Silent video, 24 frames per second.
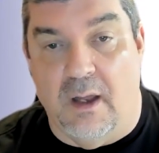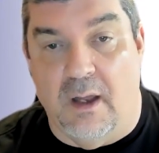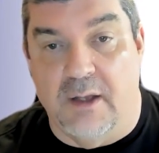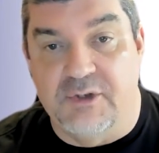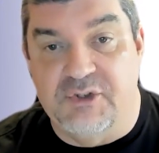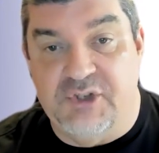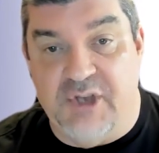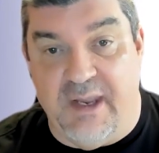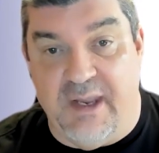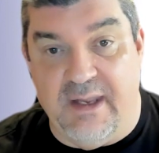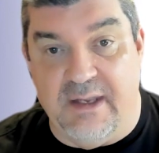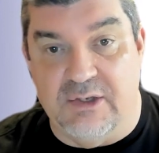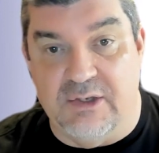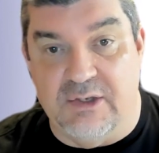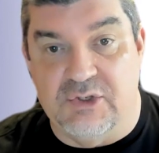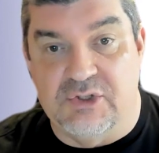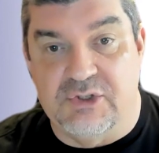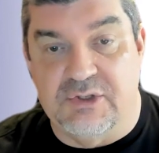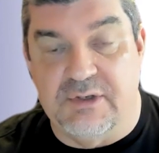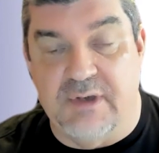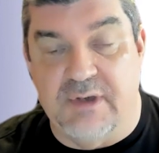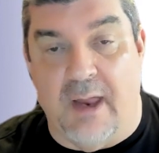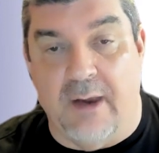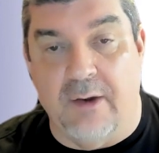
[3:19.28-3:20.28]

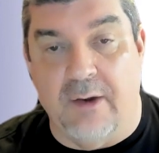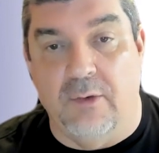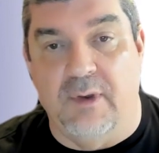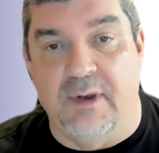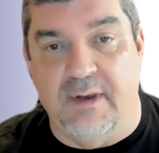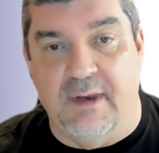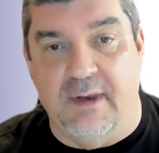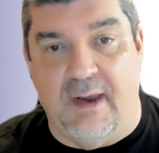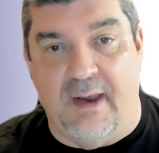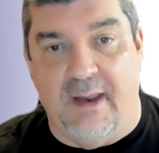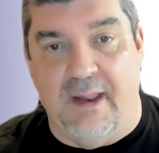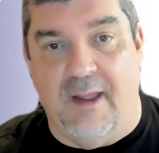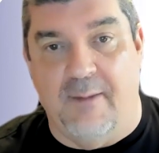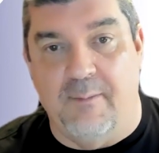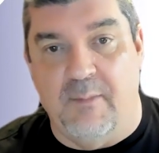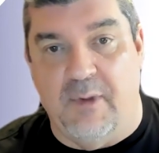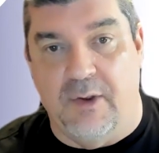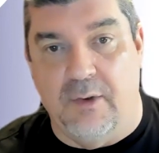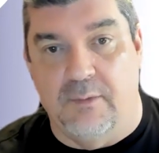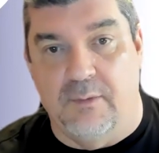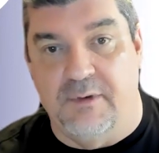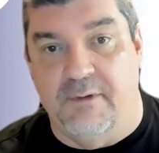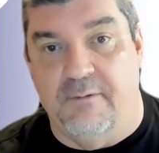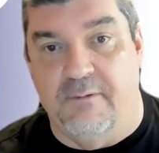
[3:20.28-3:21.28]
change. Not only did I have my
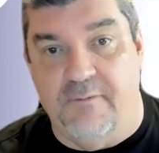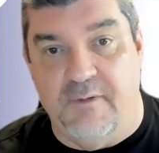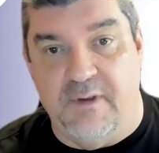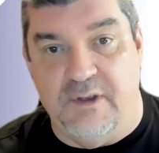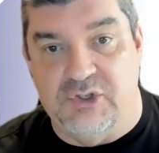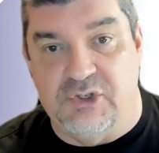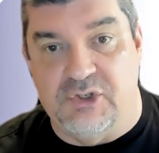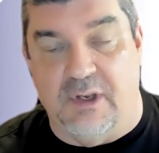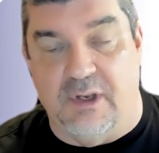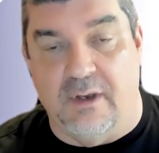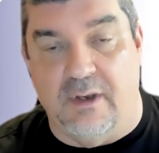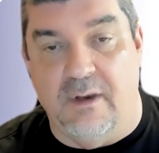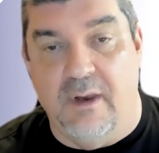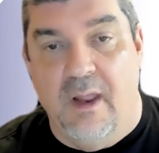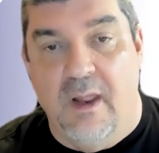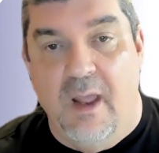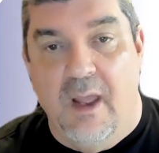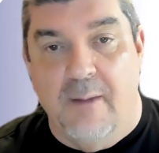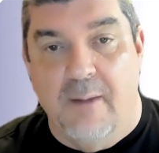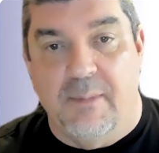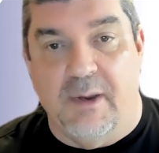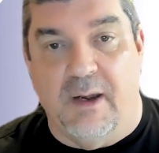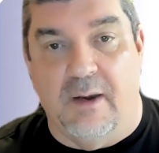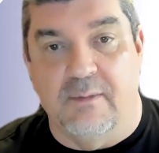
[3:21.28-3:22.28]
own division,
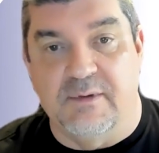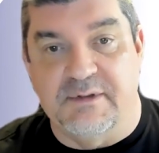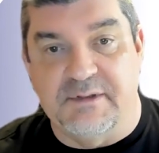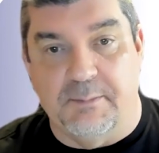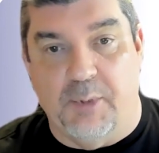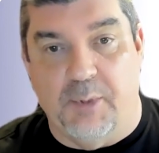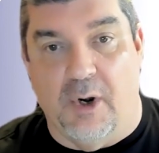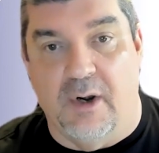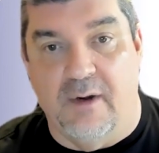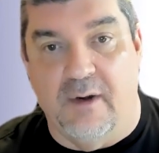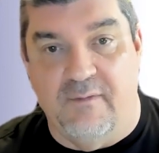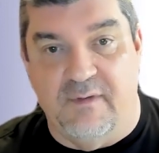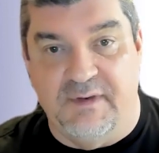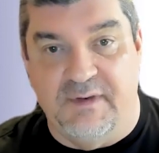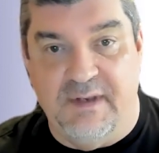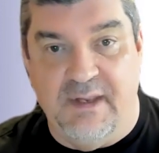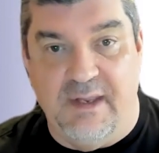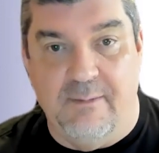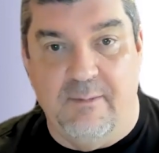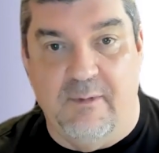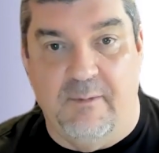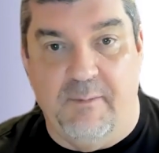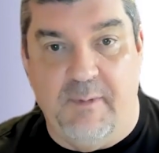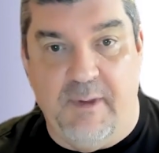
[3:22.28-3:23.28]
but I was a part of a
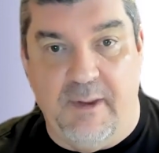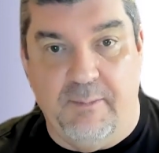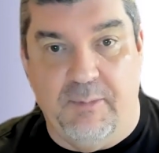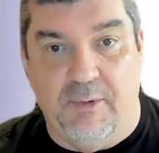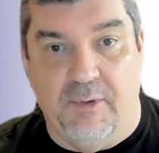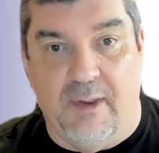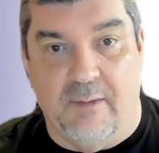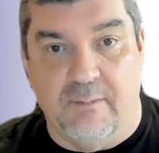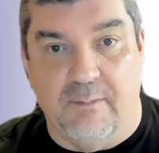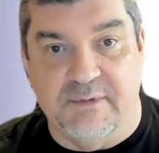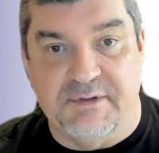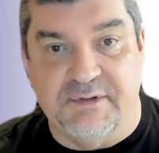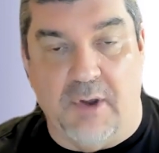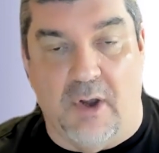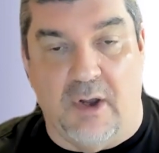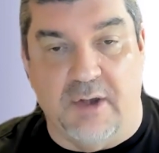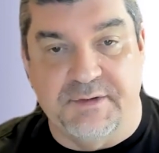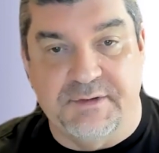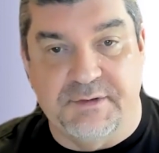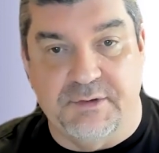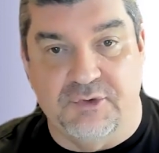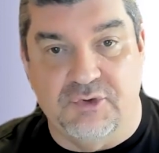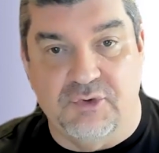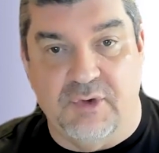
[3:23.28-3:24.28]
team of people that was
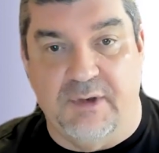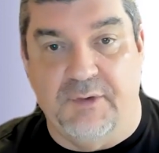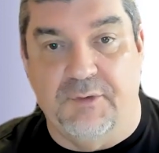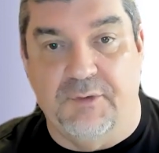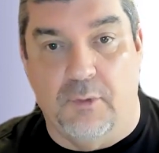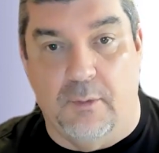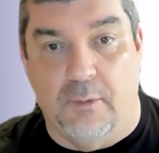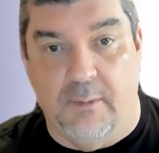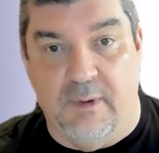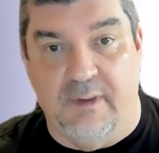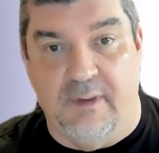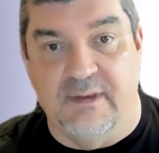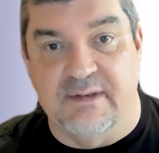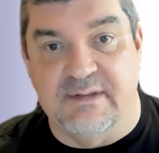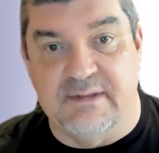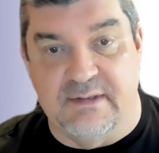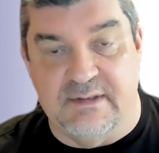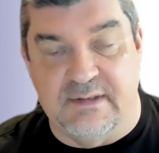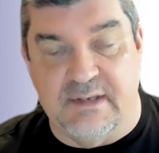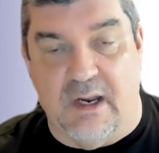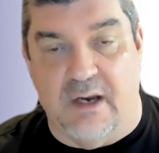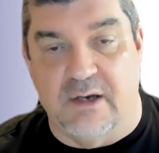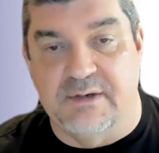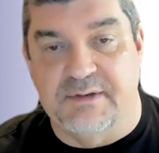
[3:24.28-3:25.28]
also transforming this
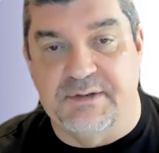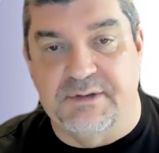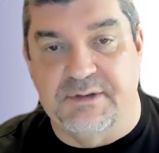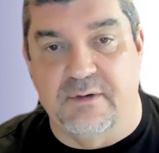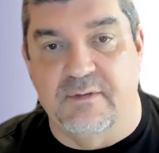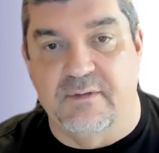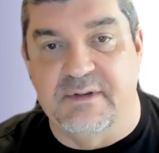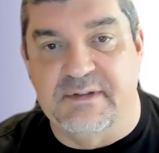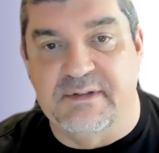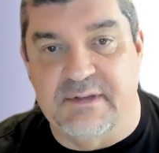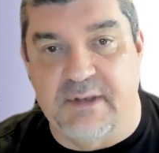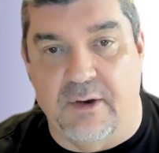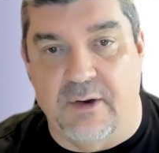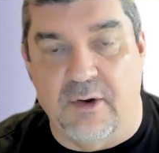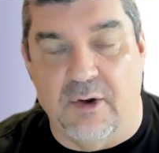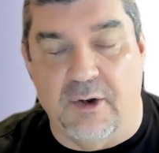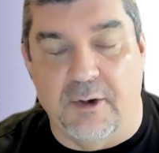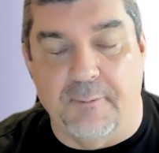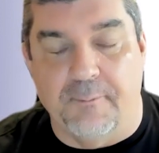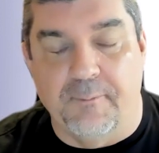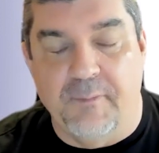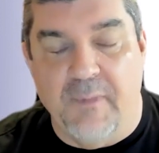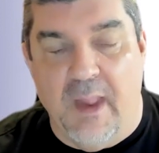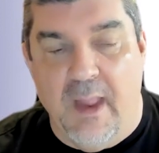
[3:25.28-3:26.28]
entire service
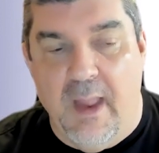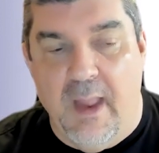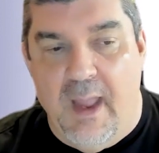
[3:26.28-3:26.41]
center.